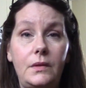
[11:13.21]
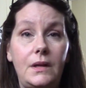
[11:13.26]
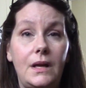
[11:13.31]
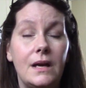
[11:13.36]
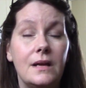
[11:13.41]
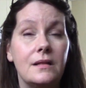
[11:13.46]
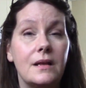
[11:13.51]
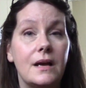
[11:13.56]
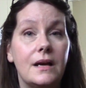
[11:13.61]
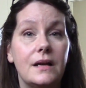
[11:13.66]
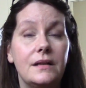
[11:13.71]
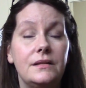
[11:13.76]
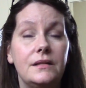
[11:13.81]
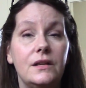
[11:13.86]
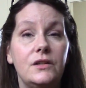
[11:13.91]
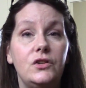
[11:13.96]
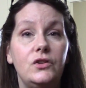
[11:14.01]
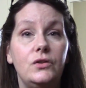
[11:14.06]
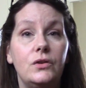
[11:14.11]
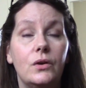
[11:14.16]
And like I
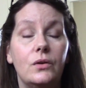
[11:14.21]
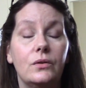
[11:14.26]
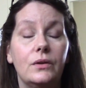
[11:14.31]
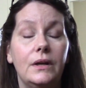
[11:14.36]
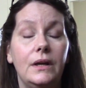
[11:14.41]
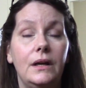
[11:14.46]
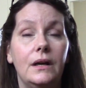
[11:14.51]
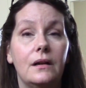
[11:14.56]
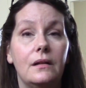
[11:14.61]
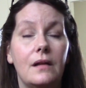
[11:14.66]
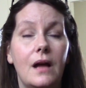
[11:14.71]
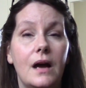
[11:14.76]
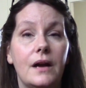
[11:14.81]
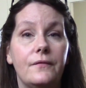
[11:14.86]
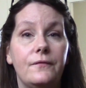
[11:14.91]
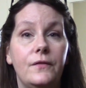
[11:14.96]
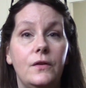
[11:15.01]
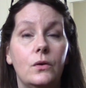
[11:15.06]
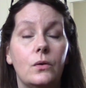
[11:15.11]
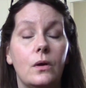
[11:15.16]
said, you don't need a lot
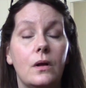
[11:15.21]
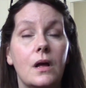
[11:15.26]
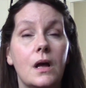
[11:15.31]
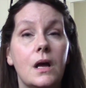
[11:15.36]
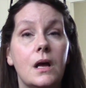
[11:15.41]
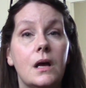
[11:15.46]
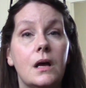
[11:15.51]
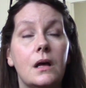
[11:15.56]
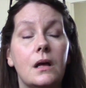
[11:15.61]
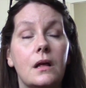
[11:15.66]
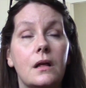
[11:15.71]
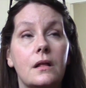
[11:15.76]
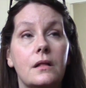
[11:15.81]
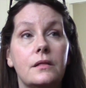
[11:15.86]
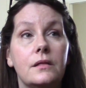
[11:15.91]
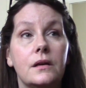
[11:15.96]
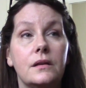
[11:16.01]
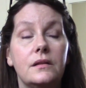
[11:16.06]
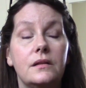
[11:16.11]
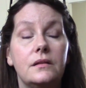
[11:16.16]
of fuel.
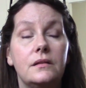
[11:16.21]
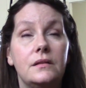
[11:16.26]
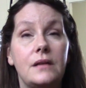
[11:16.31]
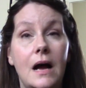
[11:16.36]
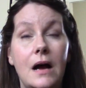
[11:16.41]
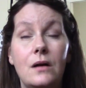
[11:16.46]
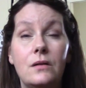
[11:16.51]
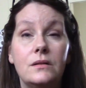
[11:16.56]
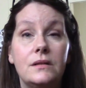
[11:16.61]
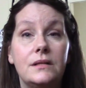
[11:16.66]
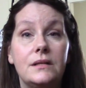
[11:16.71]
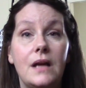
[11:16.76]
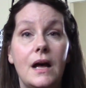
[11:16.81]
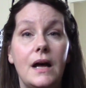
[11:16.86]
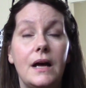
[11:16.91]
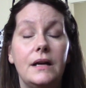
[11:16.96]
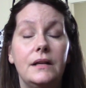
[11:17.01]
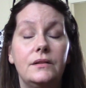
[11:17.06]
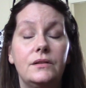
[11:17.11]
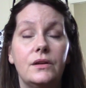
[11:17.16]
The
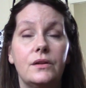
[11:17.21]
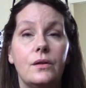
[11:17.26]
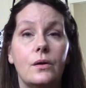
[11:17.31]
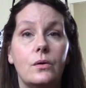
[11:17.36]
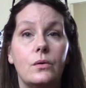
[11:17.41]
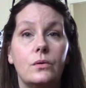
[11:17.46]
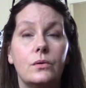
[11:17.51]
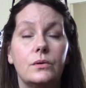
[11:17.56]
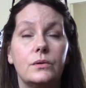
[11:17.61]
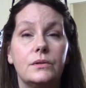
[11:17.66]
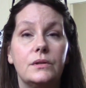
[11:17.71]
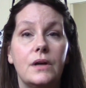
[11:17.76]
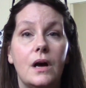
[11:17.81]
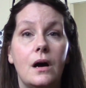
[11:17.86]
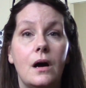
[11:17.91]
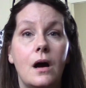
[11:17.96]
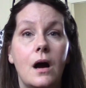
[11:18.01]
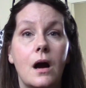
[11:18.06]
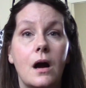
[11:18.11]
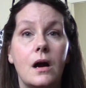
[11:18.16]
downside to those
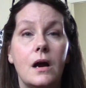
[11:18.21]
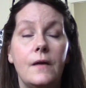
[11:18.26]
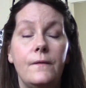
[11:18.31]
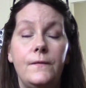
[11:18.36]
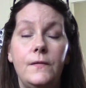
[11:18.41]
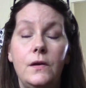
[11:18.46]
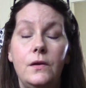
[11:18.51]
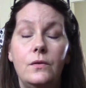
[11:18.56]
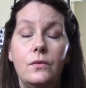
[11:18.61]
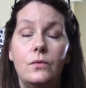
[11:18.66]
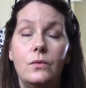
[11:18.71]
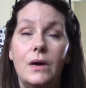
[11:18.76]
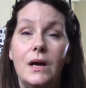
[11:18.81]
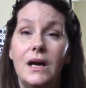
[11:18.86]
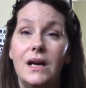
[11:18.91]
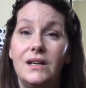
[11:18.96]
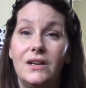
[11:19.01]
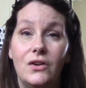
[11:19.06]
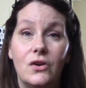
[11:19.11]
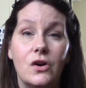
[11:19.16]
are if you
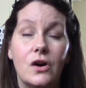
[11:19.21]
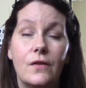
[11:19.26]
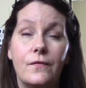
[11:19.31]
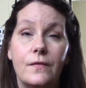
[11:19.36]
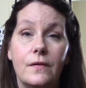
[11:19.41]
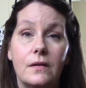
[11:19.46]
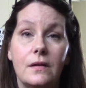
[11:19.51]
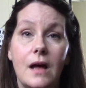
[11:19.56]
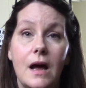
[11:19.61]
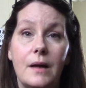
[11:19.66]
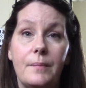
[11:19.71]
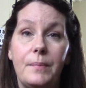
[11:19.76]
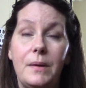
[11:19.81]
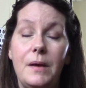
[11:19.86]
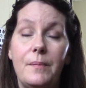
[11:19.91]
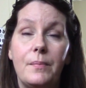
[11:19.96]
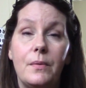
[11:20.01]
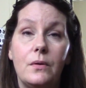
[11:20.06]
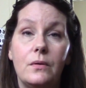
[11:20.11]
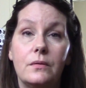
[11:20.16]
had to cook for a lot of
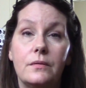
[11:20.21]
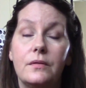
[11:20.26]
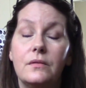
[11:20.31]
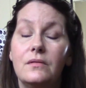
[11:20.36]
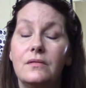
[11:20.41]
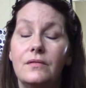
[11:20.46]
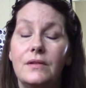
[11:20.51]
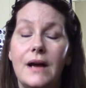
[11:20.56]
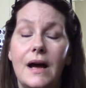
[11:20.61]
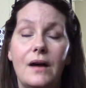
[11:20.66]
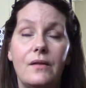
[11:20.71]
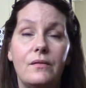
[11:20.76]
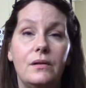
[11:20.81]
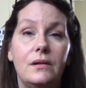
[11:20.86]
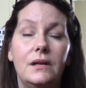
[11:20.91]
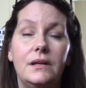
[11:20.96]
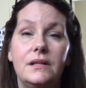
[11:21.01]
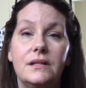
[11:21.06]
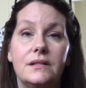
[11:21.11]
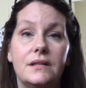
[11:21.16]
people. Not
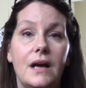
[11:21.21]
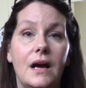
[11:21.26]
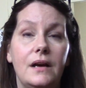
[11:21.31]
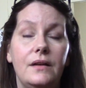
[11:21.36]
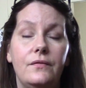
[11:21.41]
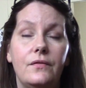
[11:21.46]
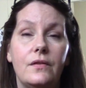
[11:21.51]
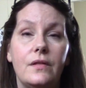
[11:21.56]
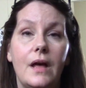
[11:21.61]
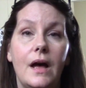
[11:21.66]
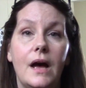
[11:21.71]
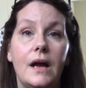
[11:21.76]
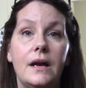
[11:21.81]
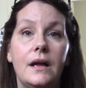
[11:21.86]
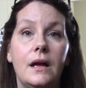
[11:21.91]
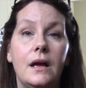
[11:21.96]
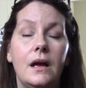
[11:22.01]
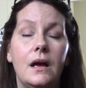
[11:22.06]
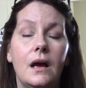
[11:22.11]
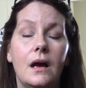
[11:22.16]
really designed for that.
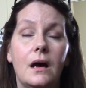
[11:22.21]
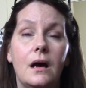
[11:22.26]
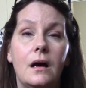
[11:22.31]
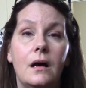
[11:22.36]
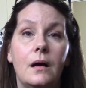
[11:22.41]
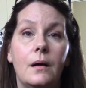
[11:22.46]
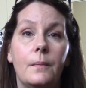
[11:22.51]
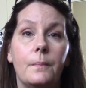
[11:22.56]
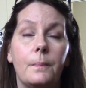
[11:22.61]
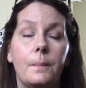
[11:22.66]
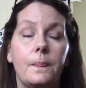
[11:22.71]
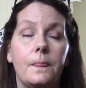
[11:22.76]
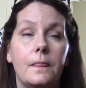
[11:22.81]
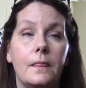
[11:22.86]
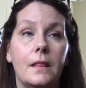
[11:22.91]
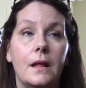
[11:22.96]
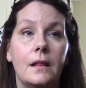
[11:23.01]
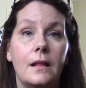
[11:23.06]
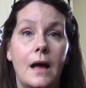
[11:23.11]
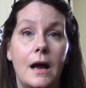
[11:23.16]

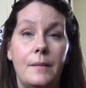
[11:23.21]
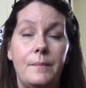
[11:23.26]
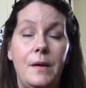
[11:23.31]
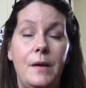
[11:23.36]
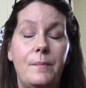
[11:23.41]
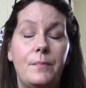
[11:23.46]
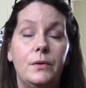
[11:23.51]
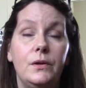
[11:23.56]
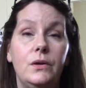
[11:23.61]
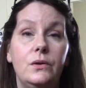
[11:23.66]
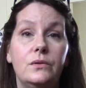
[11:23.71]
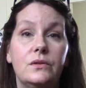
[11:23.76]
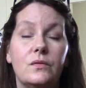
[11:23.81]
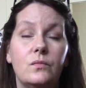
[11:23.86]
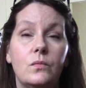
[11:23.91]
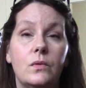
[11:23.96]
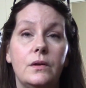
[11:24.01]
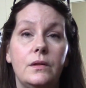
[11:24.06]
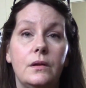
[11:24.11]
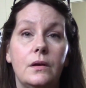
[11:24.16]
A lot of people use
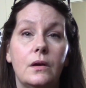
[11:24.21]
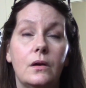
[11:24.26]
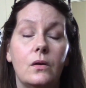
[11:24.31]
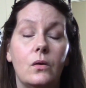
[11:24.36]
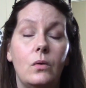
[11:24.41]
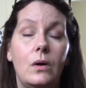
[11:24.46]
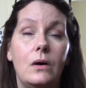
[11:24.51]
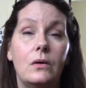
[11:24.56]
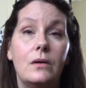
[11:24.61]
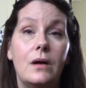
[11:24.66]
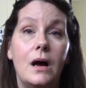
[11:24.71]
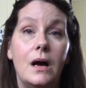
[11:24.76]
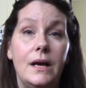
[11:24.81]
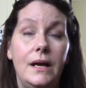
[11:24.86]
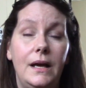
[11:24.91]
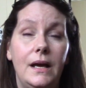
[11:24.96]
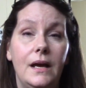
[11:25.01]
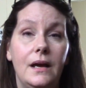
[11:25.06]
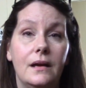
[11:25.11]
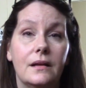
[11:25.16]
them when they go out
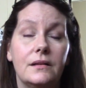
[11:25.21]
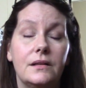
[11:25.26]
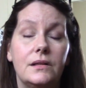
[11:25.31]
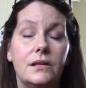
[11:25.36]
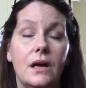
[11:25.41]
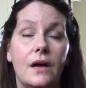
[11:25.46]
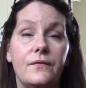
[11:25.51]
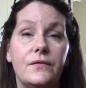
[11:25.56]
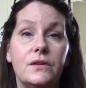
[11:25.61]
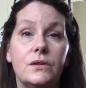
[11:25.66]
hiking and stuff.